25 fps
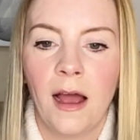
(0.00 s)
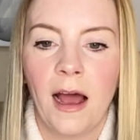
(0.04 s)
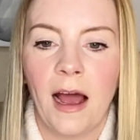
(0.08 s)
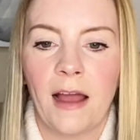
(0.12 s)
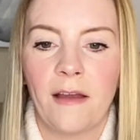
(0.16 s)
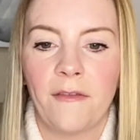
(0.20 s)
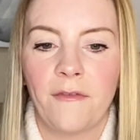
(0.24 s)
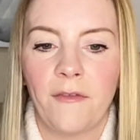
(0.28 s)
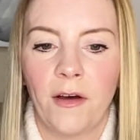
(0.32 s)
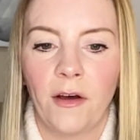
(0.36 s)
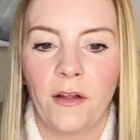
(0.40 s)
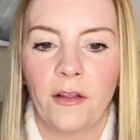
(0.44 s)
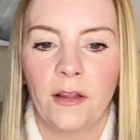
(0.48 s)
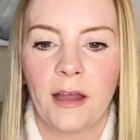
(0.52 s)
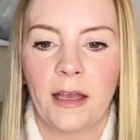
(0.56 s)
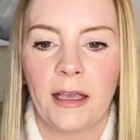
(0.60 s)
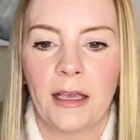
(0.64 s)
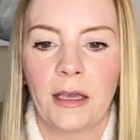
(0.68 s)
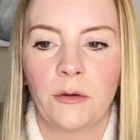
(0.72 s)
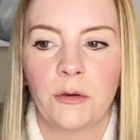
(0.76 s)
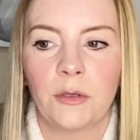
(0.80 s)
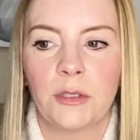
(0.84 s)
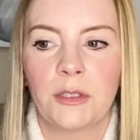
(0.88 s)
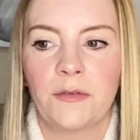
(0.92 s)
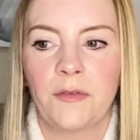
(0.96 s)
I felt like
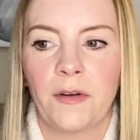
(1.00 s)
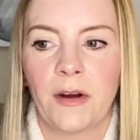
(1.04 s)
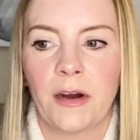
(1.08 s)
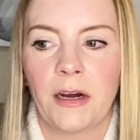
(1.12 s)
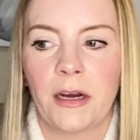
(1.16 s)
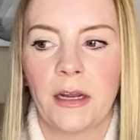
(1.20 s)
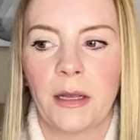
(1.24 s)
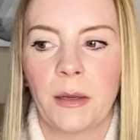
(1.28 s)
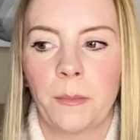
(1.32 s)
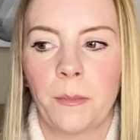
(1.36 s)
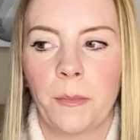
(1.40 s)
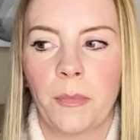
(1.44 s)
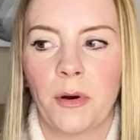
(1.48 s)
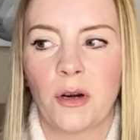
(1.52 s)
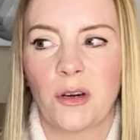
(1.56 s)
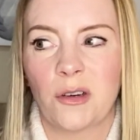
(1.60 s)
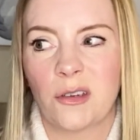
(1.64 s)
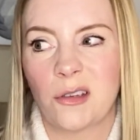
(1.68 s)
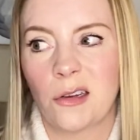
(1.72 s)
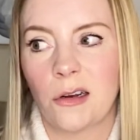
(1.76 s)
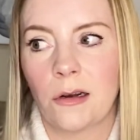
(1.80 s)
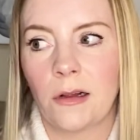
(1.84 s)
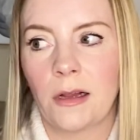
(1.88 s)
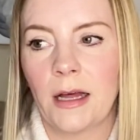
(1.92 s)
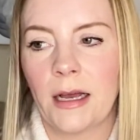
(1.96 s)
it was very
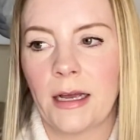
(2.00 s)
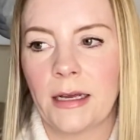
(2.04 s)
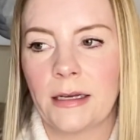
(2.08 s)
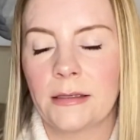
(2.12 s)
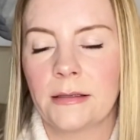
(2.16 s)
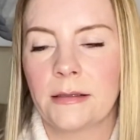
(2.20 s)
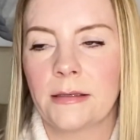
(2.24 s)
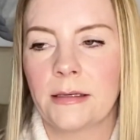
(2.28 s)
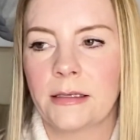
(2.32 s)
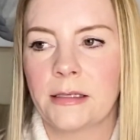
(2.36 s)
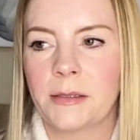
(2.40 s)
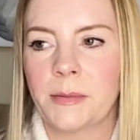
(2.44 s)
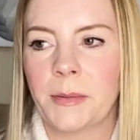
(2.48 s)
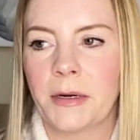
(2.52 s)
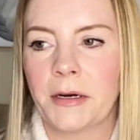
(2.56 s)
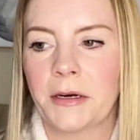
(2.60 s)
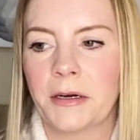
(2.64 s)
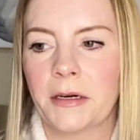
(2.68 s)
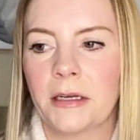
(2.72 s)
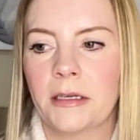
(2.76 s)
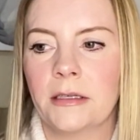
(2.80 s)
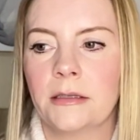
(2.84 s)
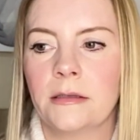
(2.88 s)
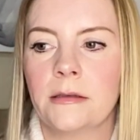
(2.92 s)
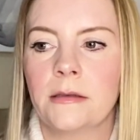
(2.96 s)
personalized
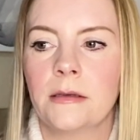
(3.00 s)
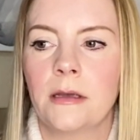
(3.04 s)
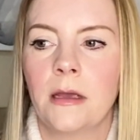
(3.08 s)
experience.